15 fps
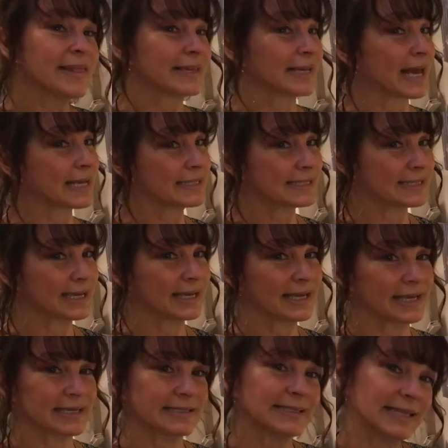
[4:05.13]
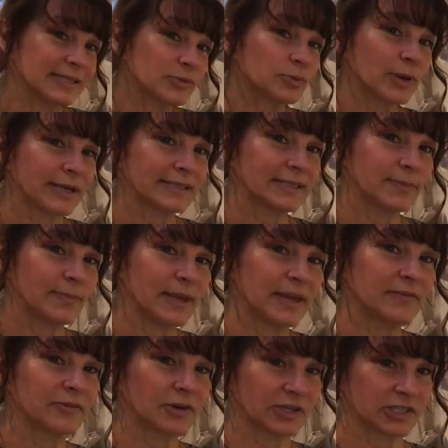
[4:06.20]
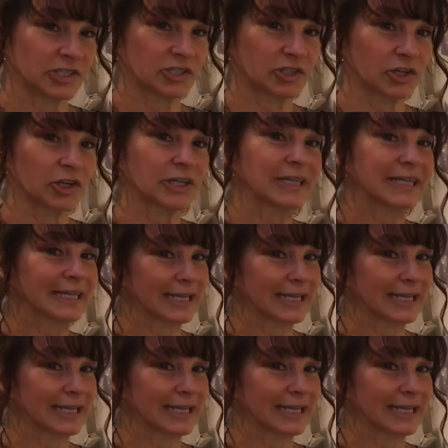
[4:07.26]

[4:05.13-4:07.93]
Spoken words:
The nice thing is this recipe for a dessert